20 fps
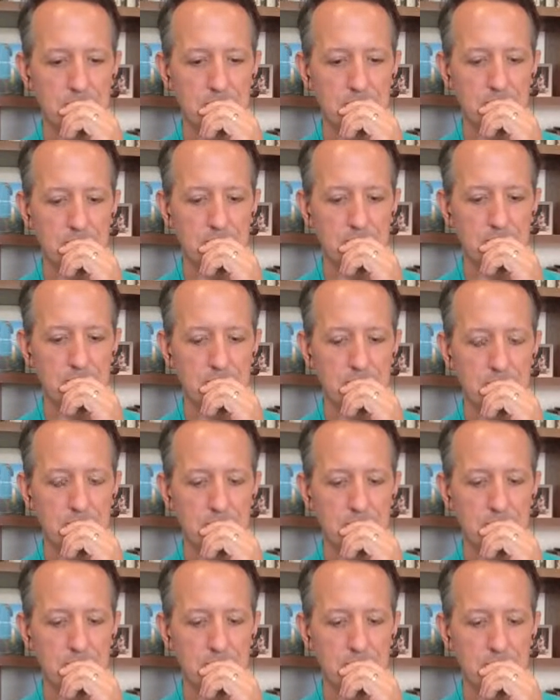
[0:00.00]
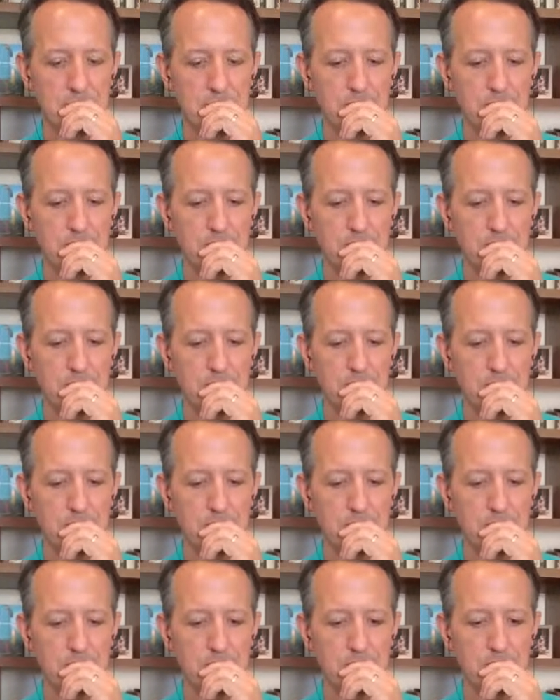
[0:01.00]

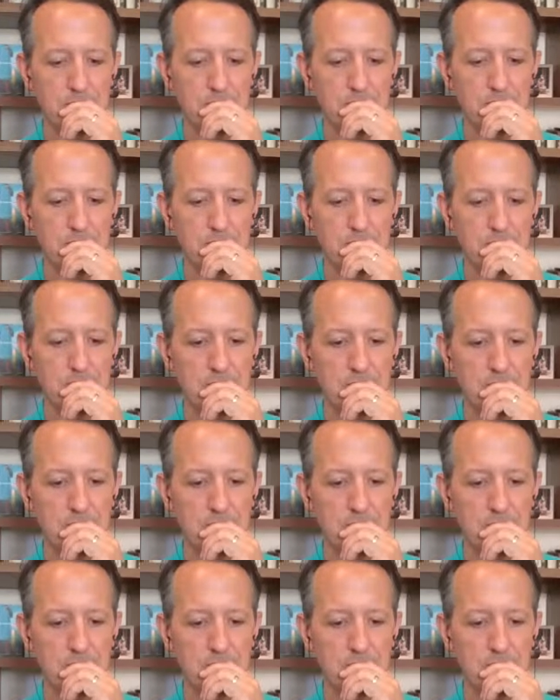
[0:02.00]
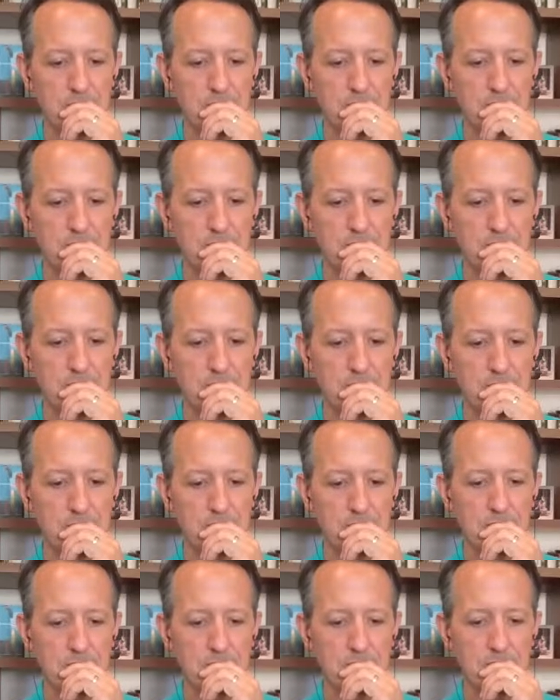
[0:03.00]

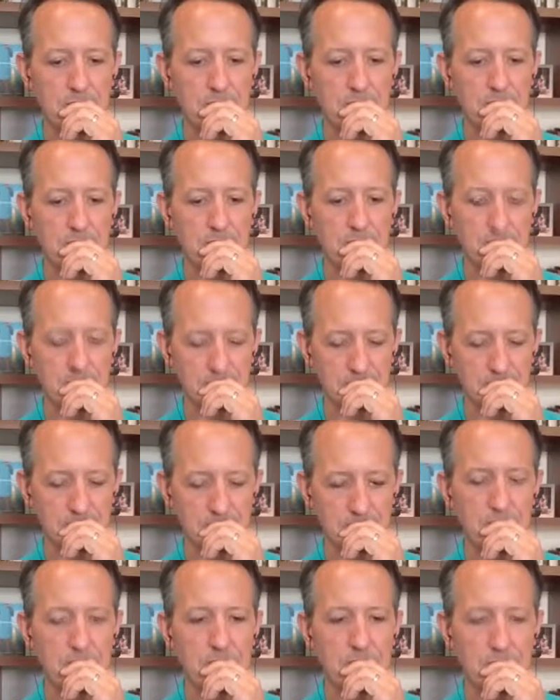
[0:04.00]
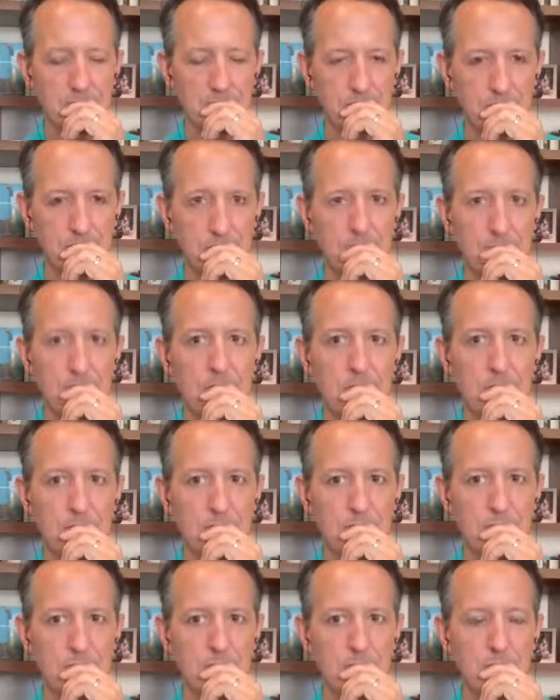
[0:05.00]

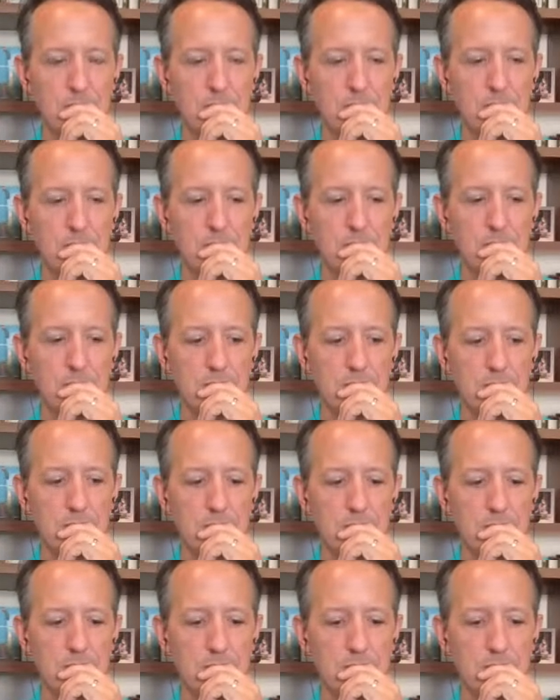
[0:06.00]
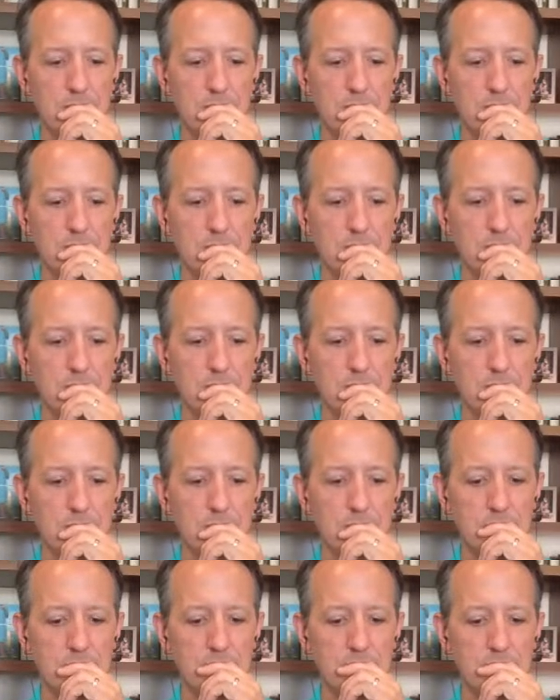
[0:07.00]
(not speaking)